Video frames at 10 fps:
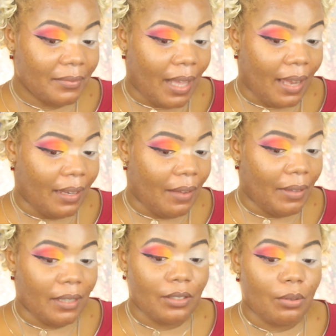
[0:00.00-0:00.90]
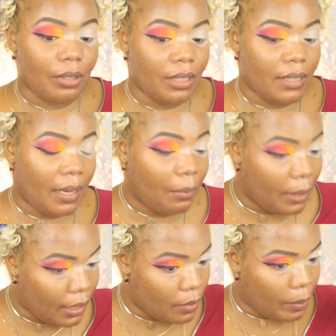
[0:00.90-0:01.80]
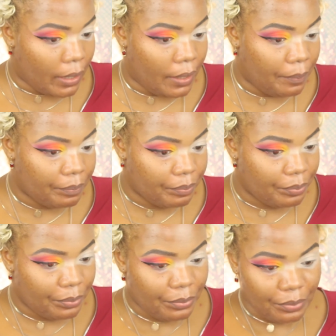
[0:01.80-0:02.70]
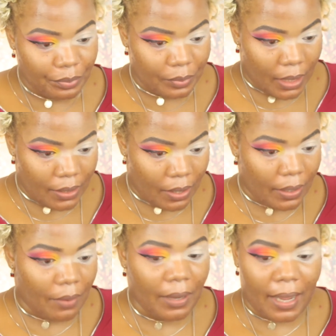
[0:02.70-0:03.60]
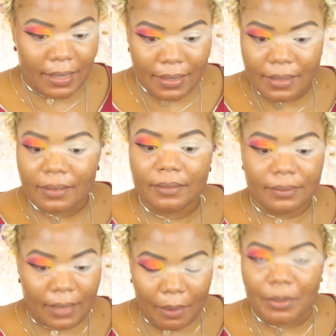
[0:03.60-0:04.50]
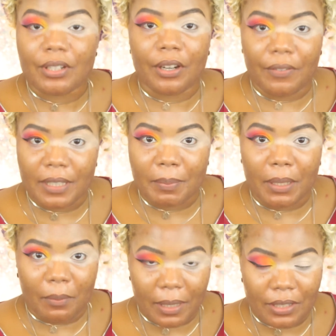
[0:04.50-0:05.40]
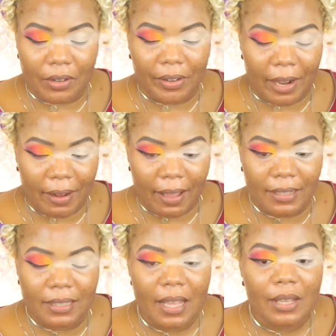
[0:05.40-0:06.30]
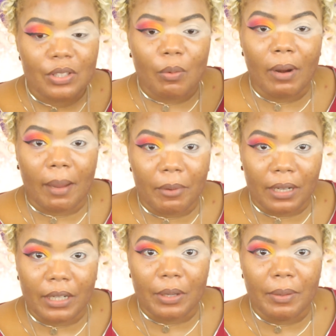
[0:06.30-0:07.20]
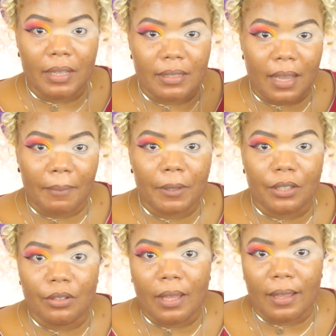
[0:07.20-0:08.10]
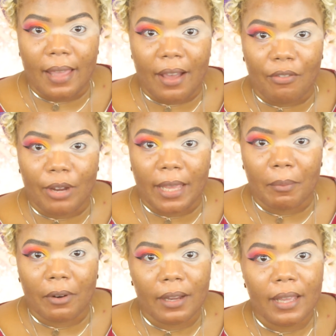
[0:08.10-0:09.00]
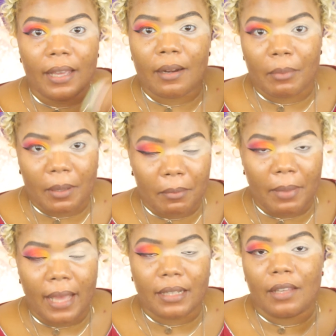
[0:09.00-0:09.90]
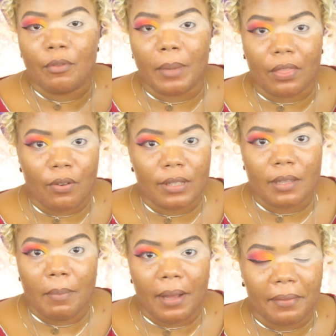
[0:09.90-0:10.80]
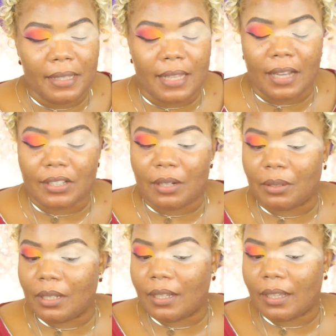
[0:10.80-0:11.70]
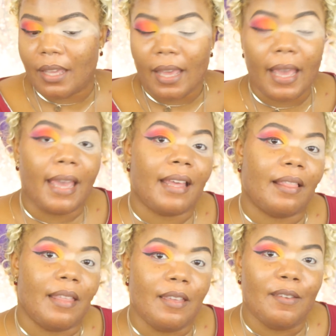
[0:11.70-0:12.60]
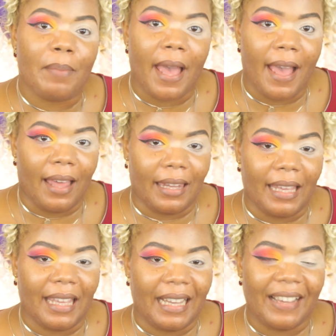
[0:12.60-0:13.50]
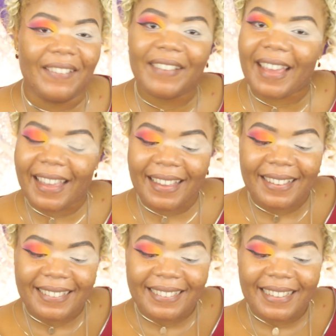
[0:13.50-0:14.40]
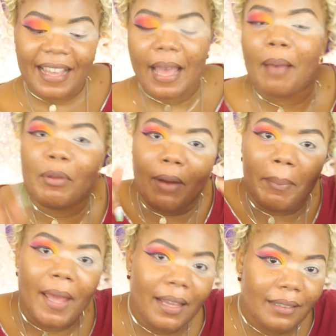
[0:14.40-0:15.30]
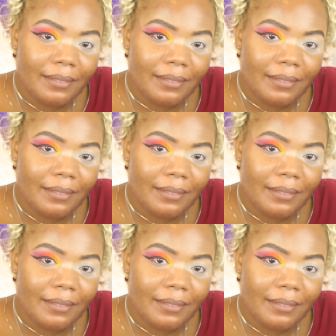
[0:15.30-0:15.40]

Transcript: I love it. It's gorgeous, and the wing is pretty. It turned out nice. I was nervous, but the wing turned out nice. So what I'm gonna do is I'm gonna do the other eye off camera, and I'm gonna come back to give you my thoughts about this eyeshadow look and the palette. Okay? I'll be right back.